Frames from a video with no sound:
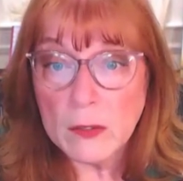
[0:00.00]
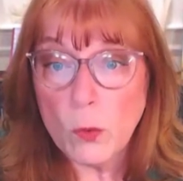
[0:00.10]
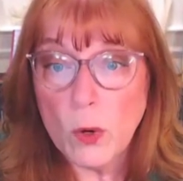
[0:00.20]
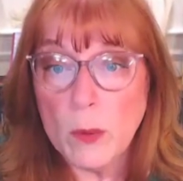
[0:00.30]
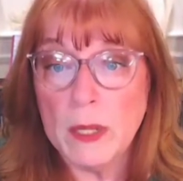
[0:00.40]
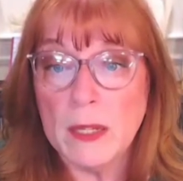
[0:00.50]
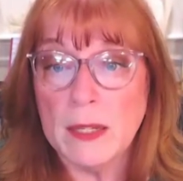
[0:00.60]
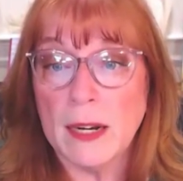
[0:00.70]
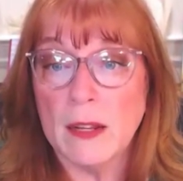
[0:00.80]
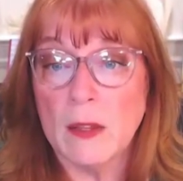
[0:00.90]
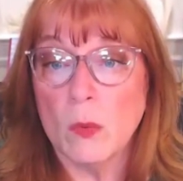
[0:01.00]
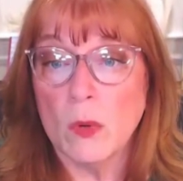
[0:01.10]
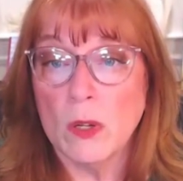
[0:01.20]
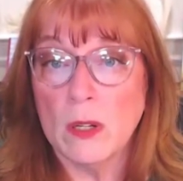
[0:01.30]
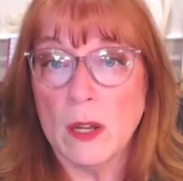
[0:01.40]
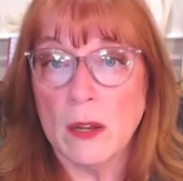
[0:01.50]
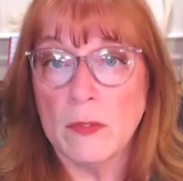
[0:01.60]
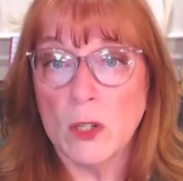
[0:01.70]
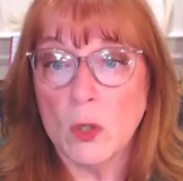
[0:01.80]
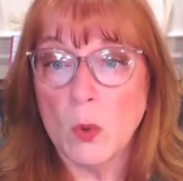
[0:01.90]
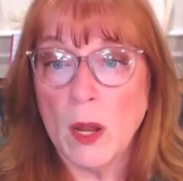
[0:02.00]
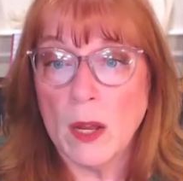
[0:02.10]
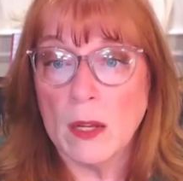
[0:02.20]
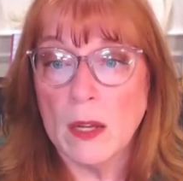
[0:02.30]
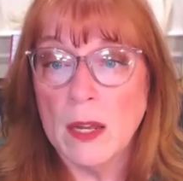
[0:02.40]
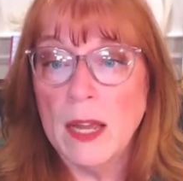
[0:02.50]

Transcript: formed inside of the wood of the trunk.